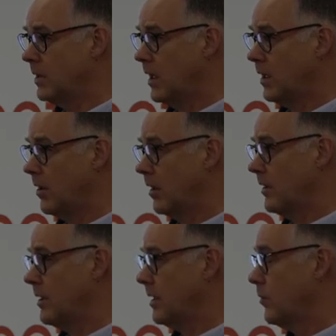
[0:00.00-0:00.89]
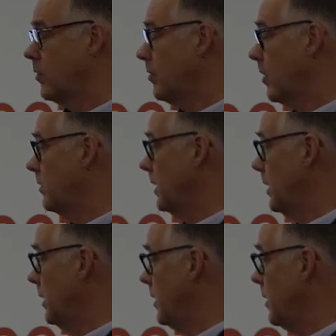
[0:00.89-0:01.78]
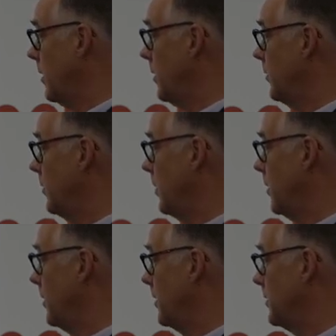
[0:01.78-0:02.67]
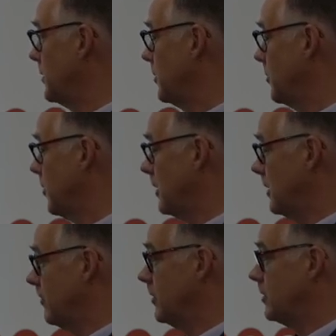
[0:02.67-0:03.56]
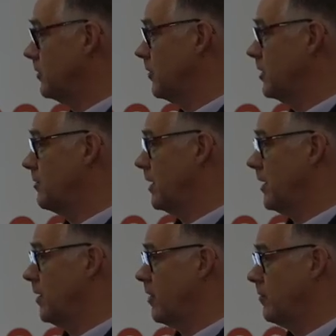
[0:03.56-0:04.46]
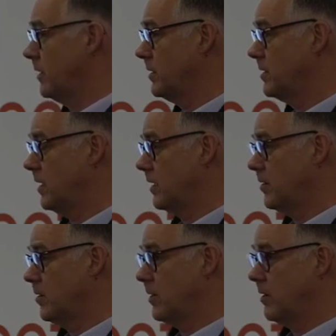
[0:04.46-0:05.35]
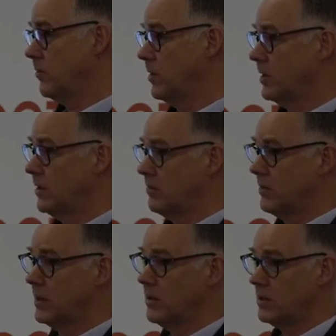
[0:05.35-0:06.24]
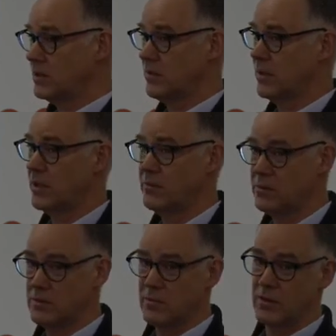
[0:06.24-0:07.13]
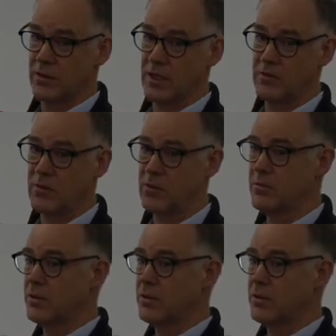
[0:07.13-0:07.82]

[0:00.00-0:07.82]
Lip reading: I think we'll probably hear some quite different stories about that when we start hearing about work in feedlots where they wouldn't want that water.